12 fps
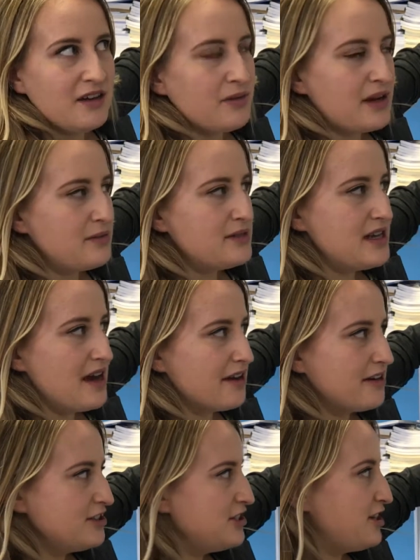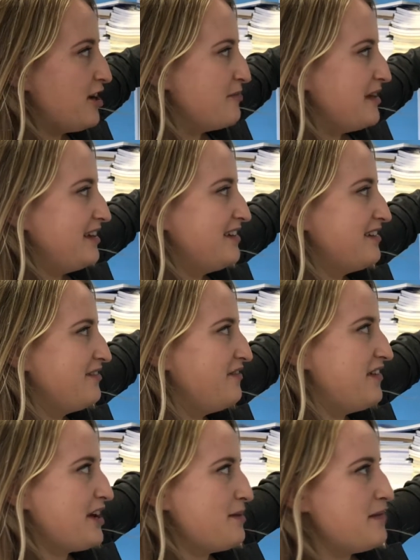when I was younger. She taught me
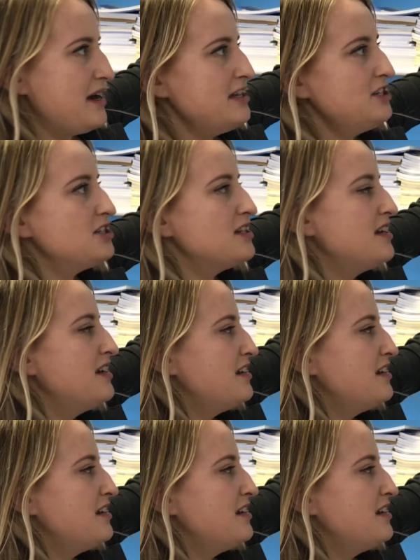very much,